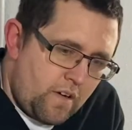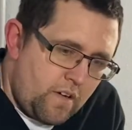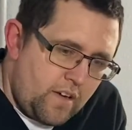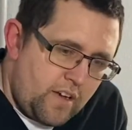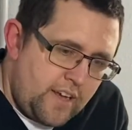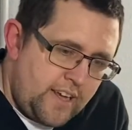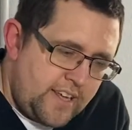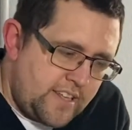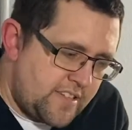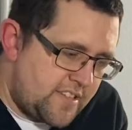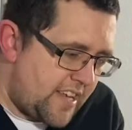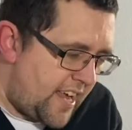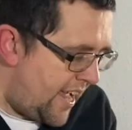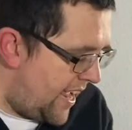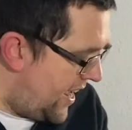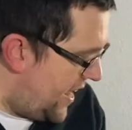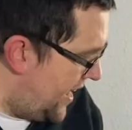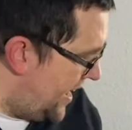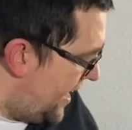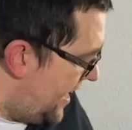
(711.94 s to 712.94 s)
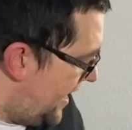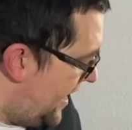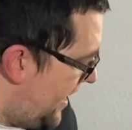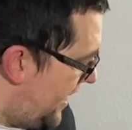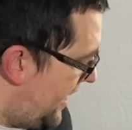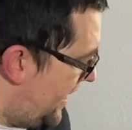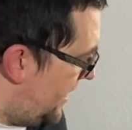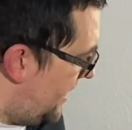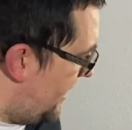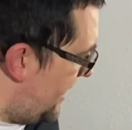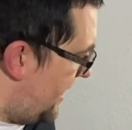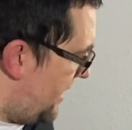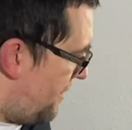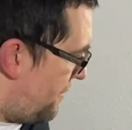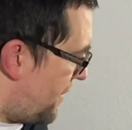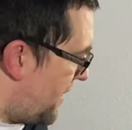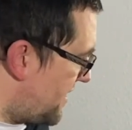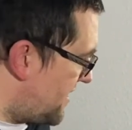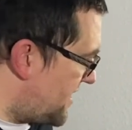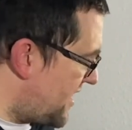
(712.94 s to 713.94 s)
It's in a
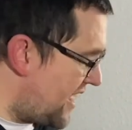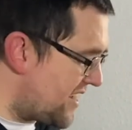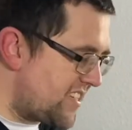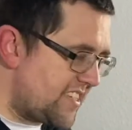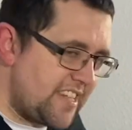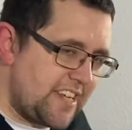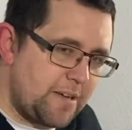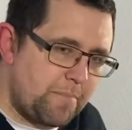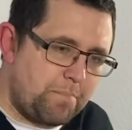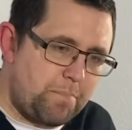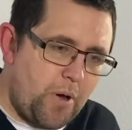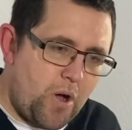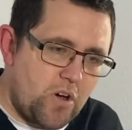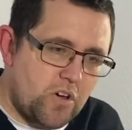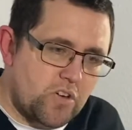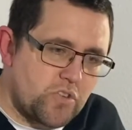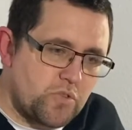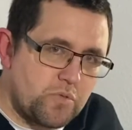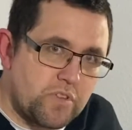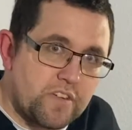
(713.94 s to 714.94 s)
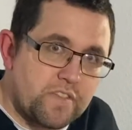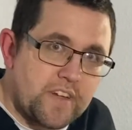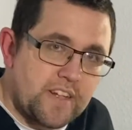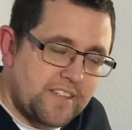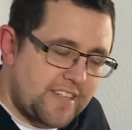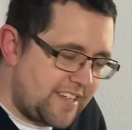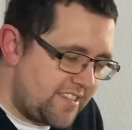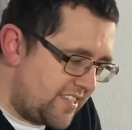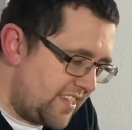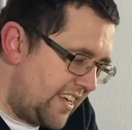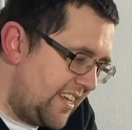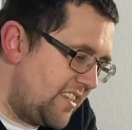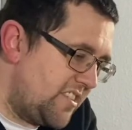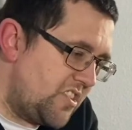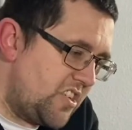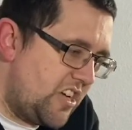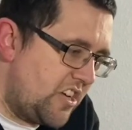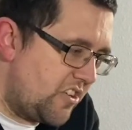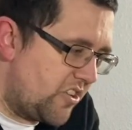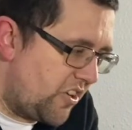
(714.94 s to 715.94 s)
fantastic box with a fantastic
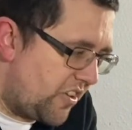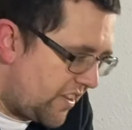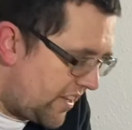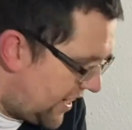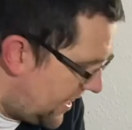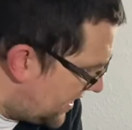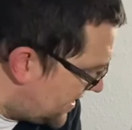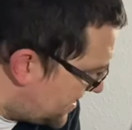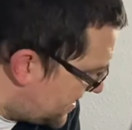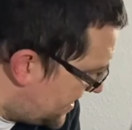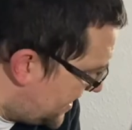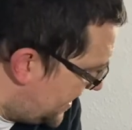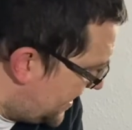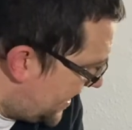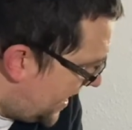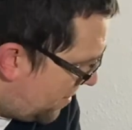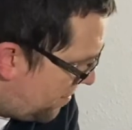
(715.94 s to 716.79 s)
insert, not that I'd see that,